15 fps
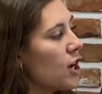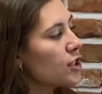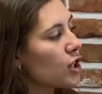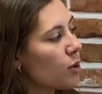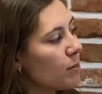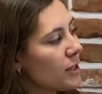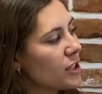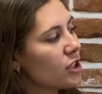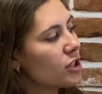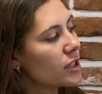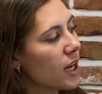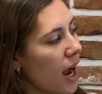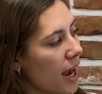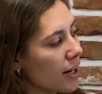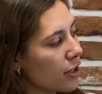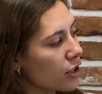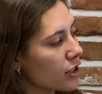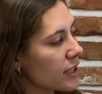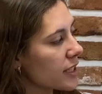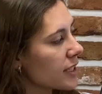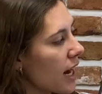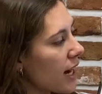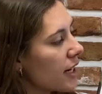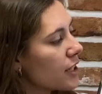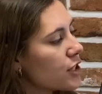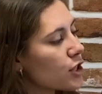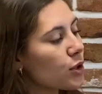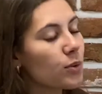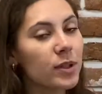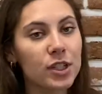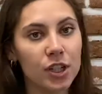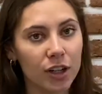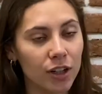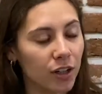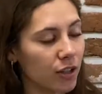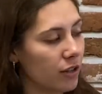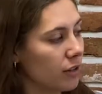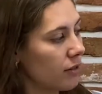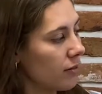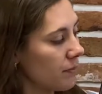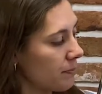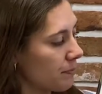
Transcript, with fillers: So Mr. Tiger decided to return.